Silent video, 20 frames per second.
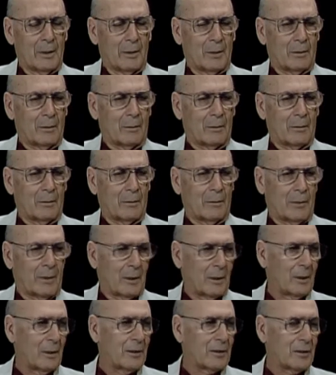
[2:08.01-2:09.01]
or
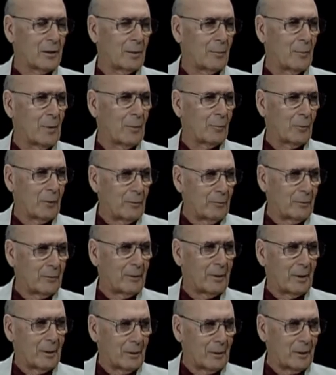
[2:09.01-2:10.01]
the enlisted men. We were
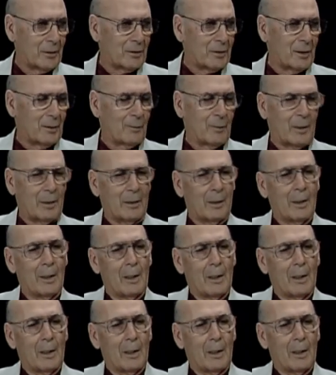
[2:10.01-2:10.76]
the enlisted men.